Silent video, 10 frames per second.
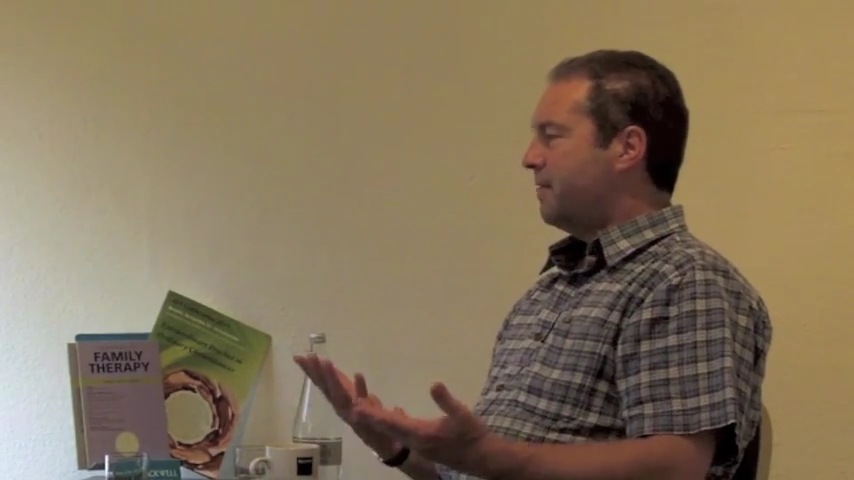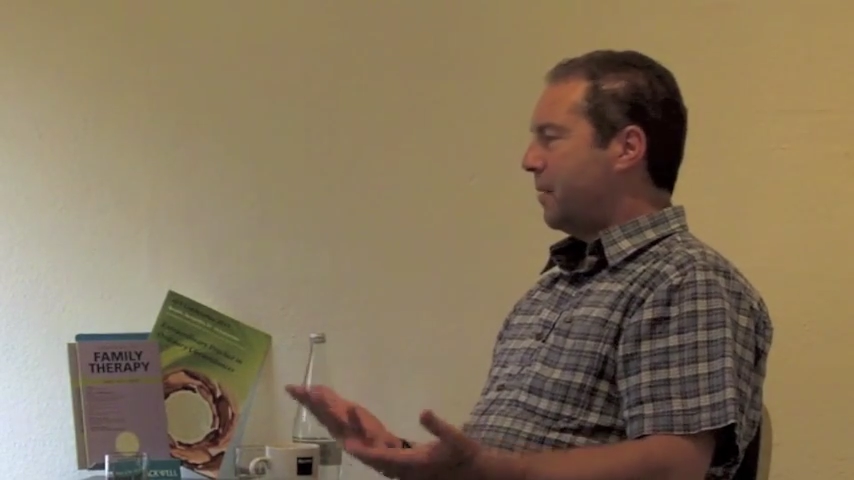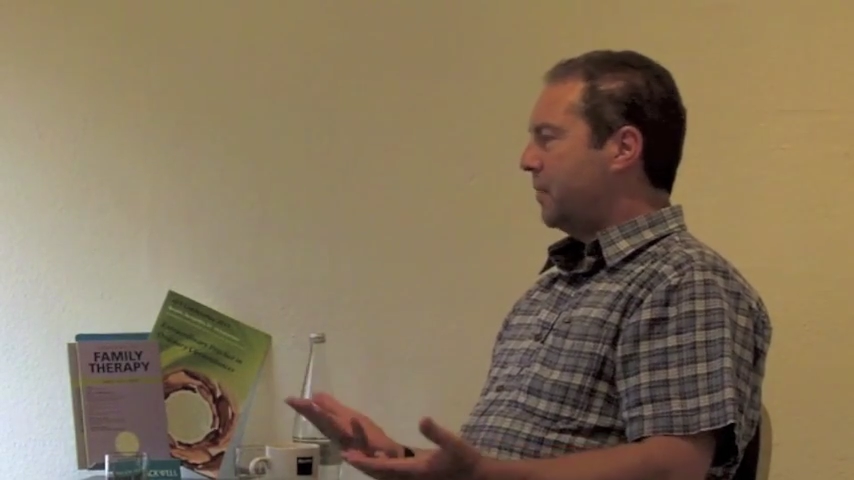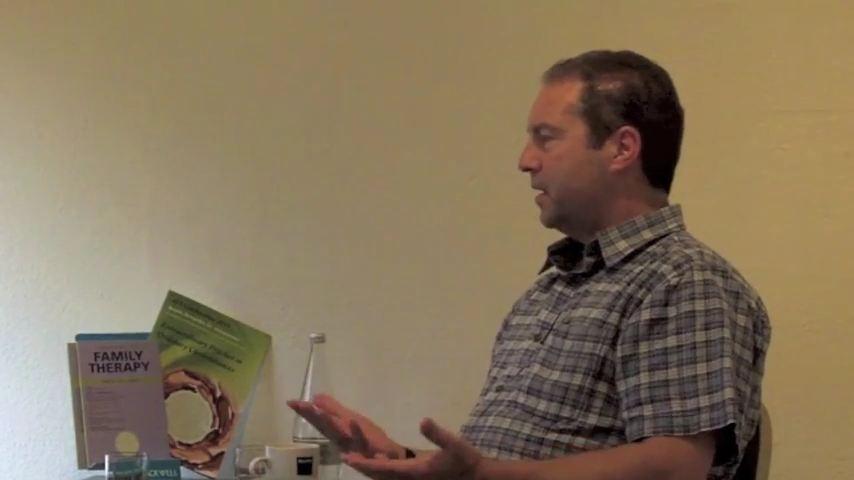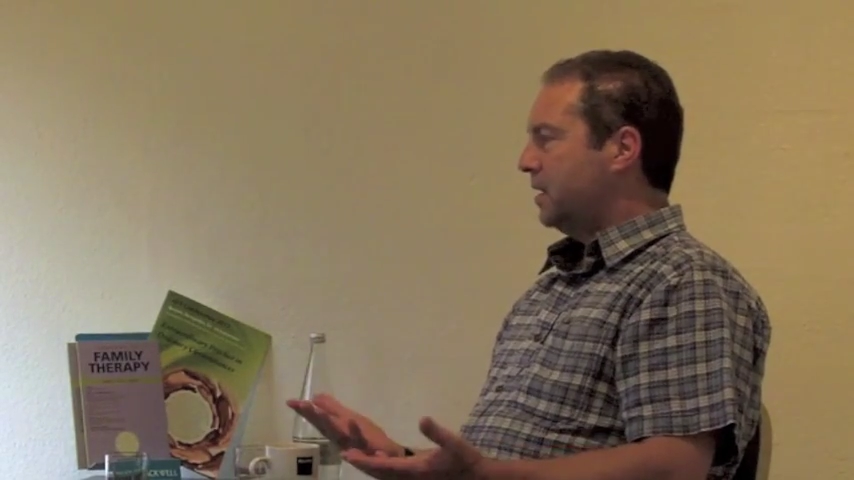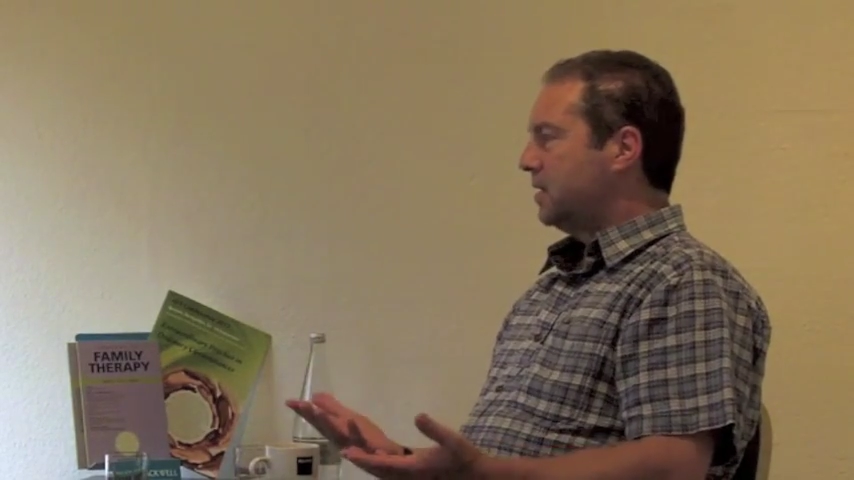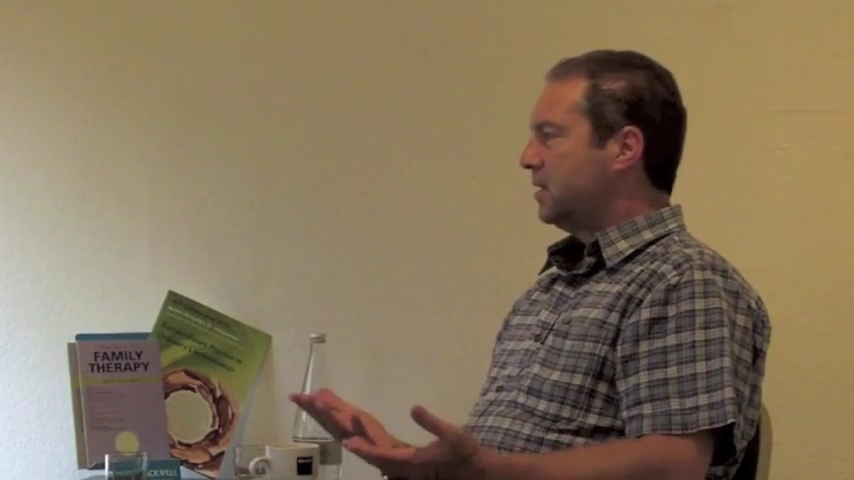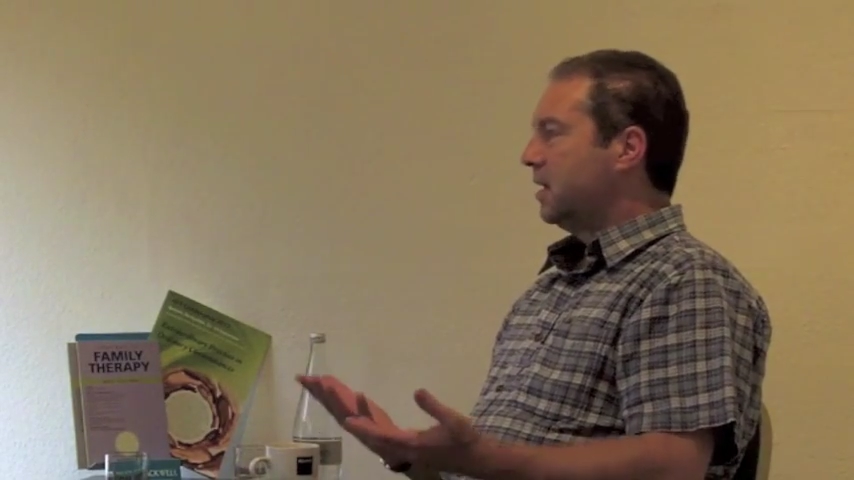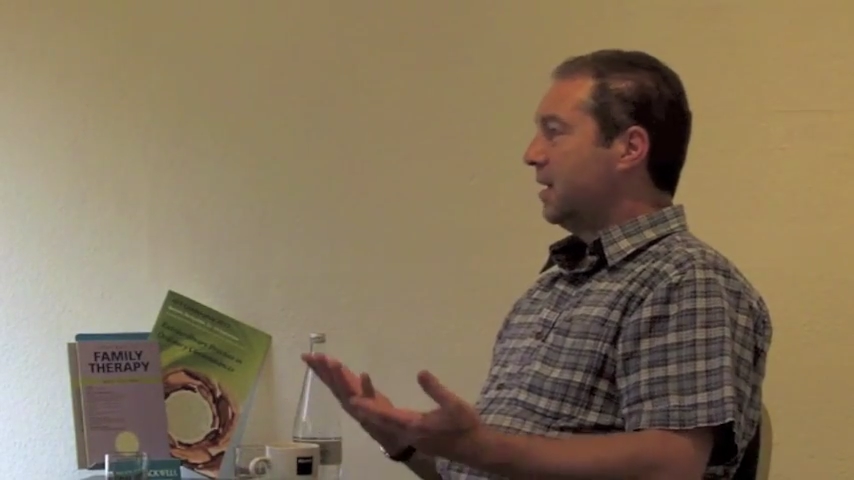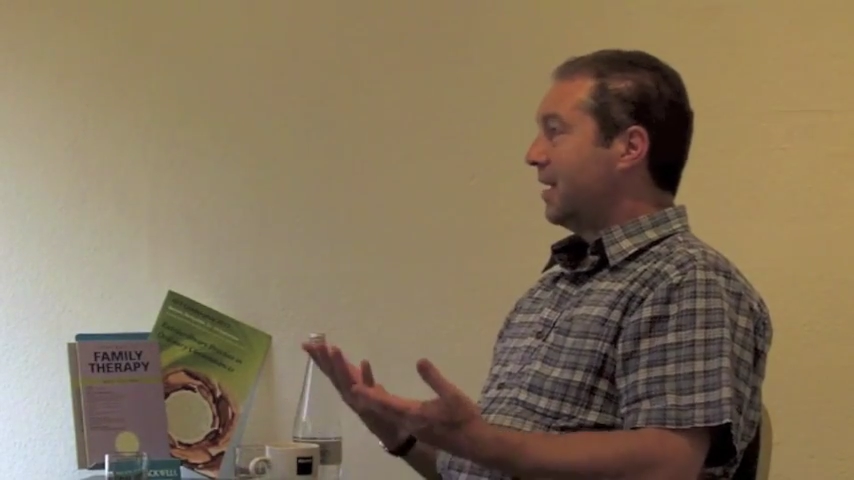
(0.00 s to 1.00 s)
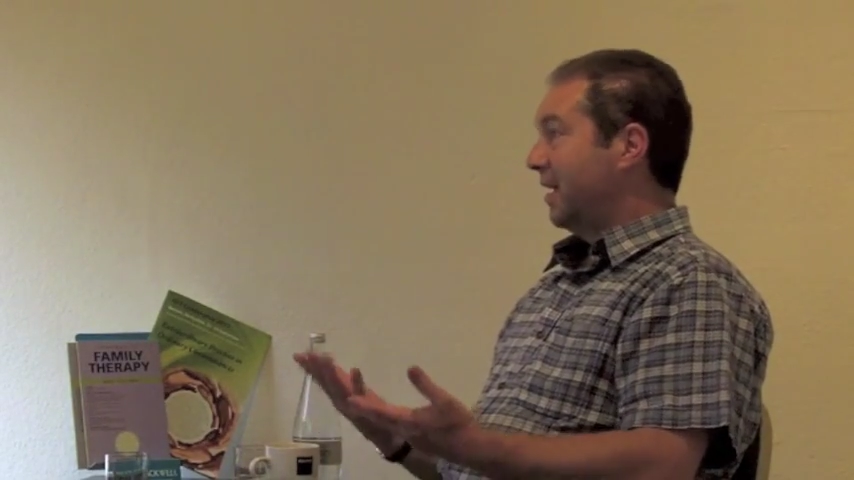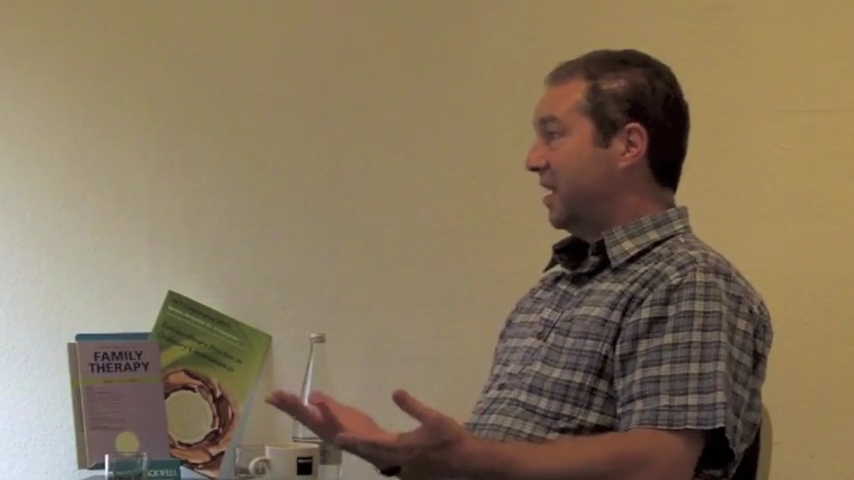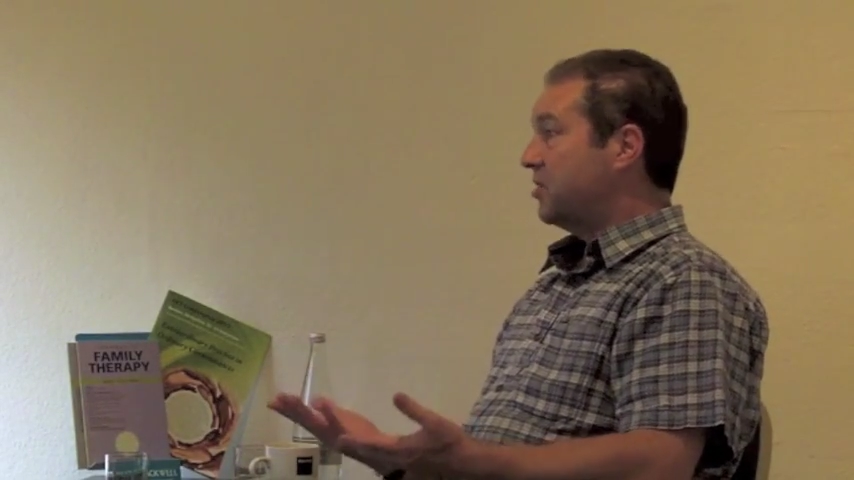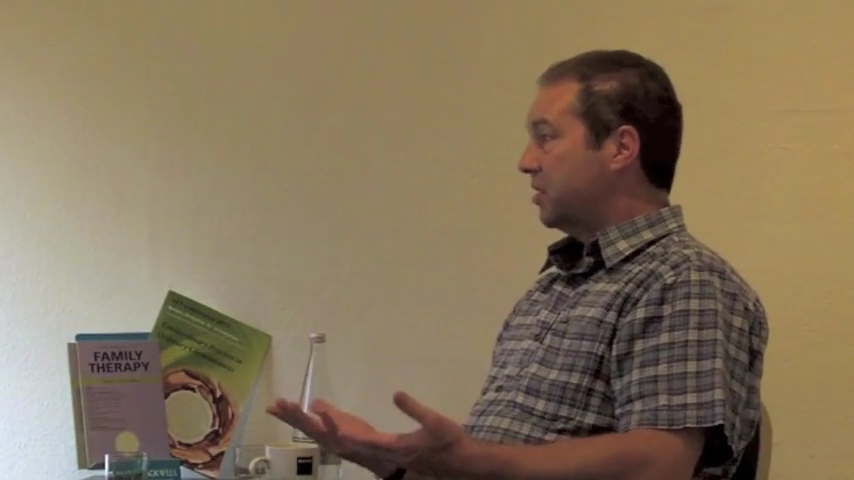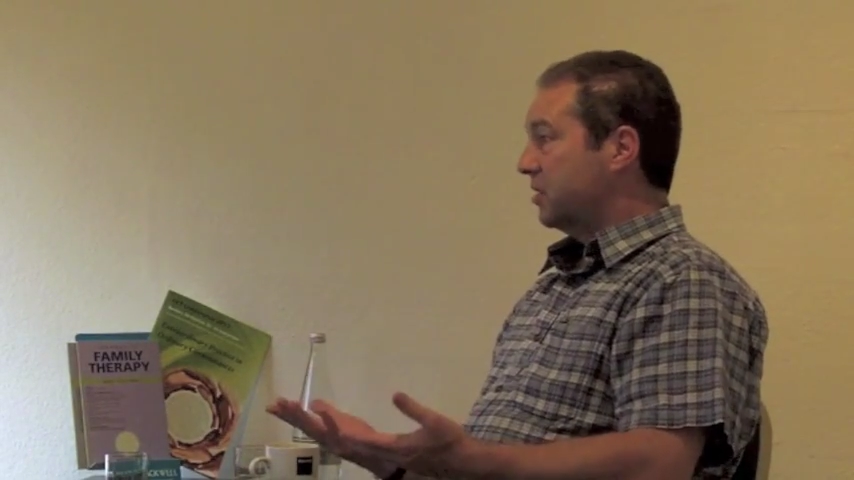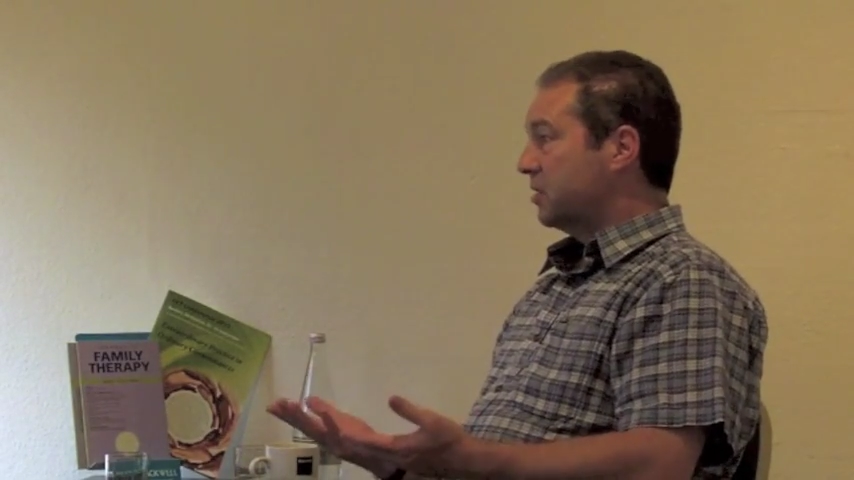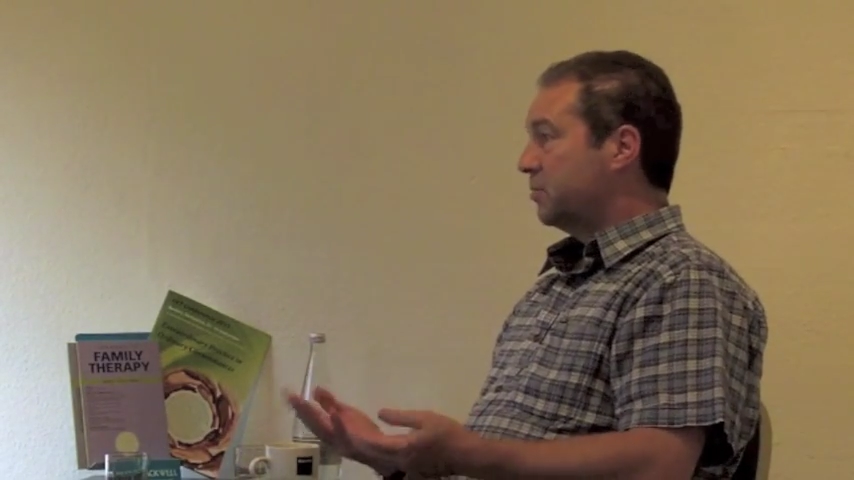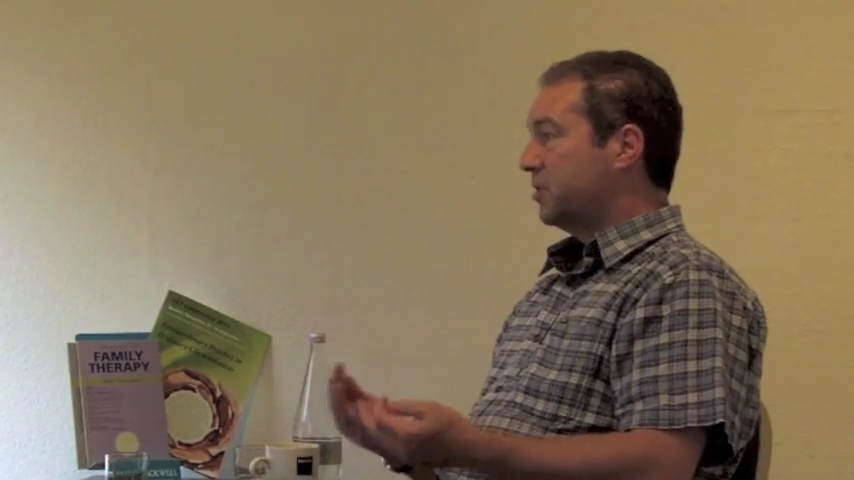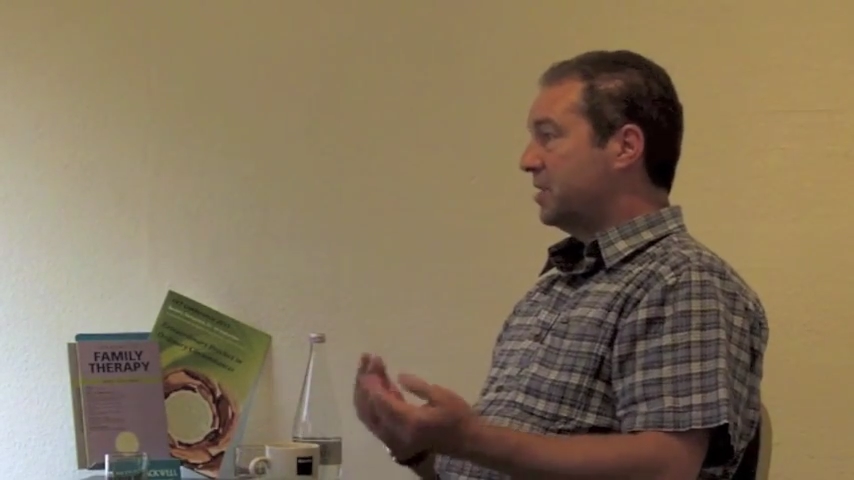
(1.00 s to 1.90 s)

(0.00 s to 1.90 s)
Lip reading: Families, clinicians,